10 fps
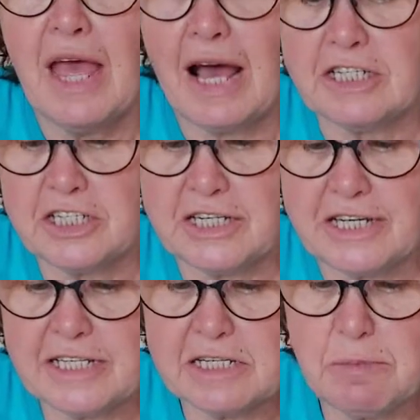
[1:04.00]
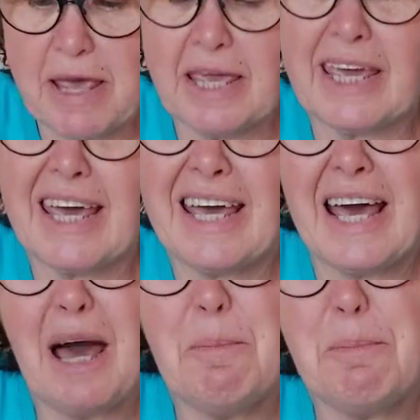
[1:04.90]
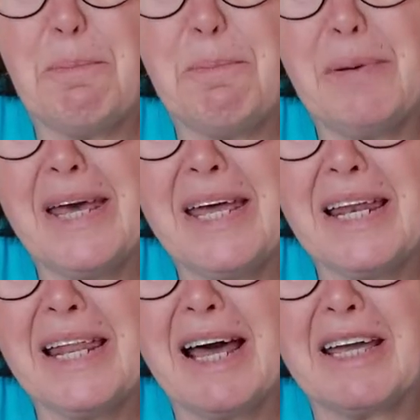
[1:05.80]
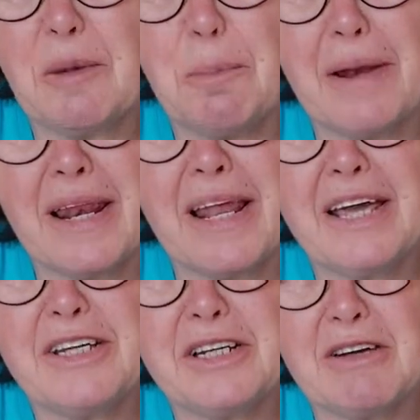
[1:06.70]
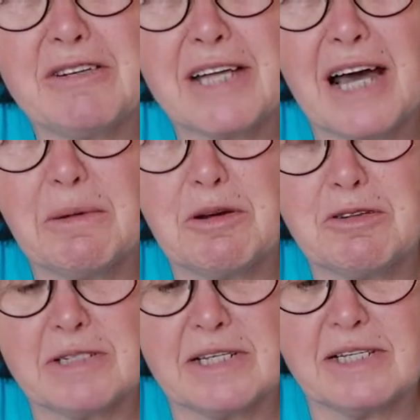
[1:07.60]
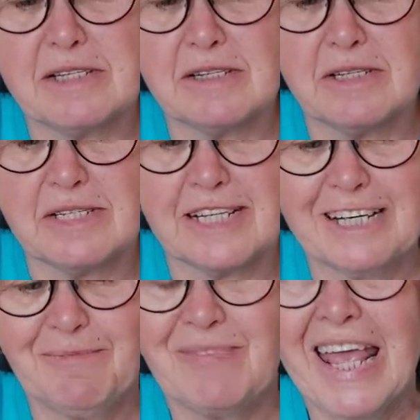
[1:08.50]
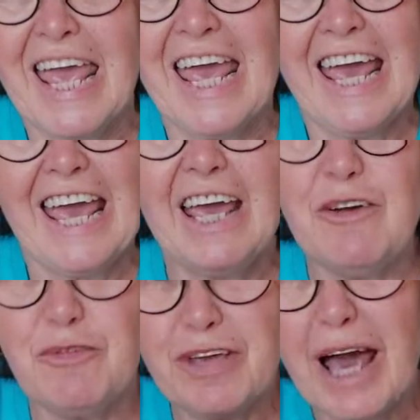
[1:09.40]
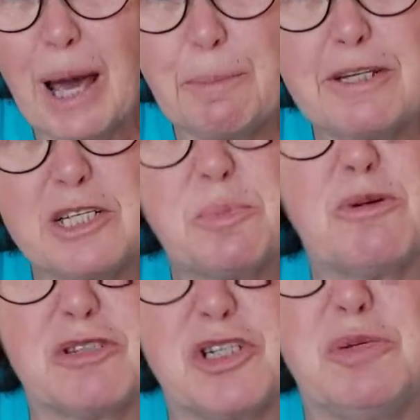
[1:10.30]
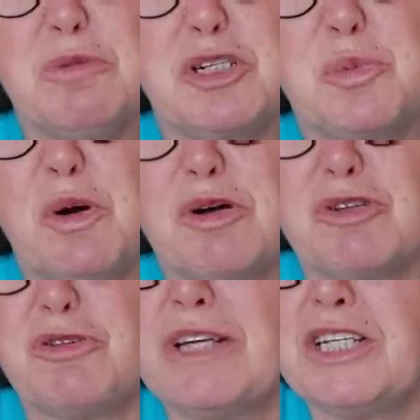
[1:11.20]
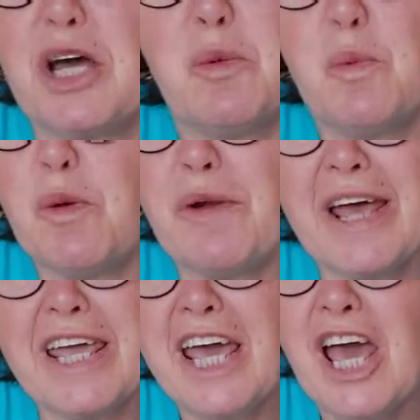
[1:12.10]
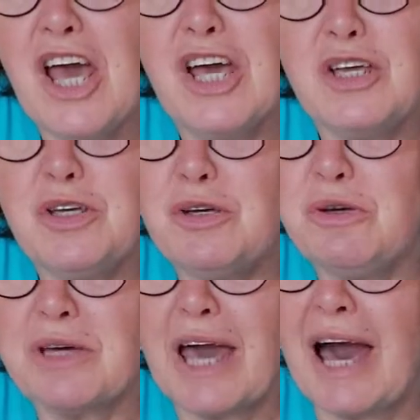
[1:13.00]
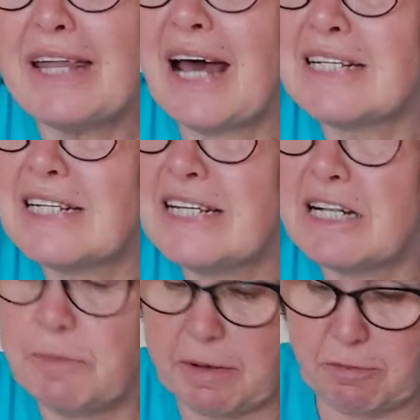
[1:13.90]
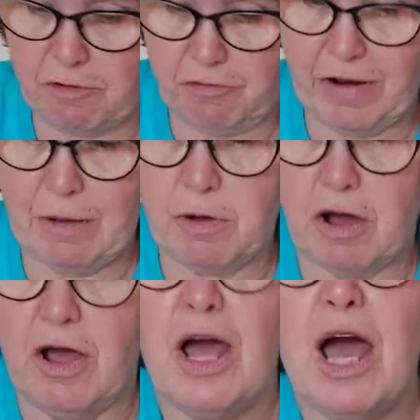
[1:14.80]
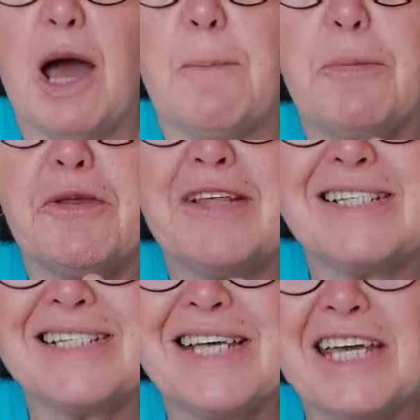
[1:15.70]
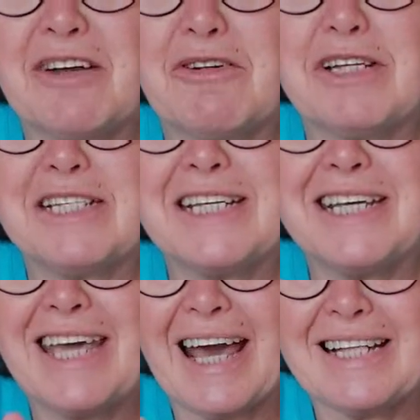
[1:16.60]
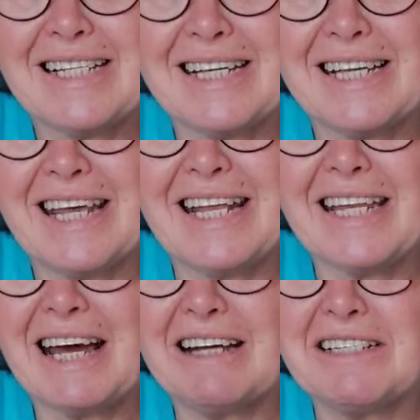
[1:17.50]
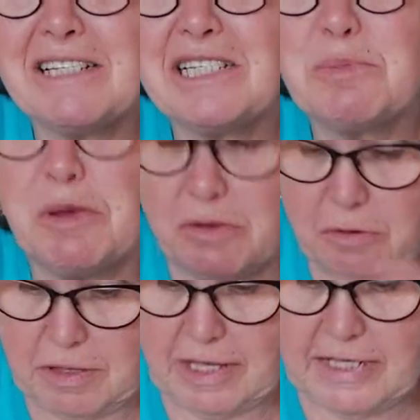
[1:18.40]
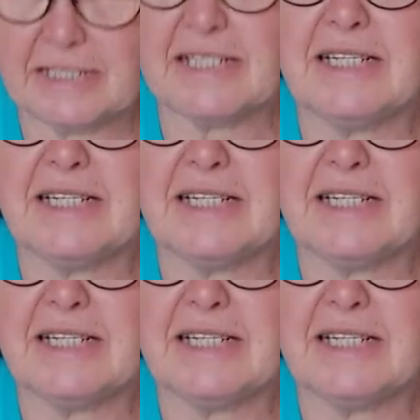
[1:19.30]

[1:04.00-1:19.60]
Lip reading: And you need to make it a bit like a Play-Doh type consistency. If you happen to put too much water in, don't worry, you can add a little bit more flour. But the secret to getting it nice and smooth is to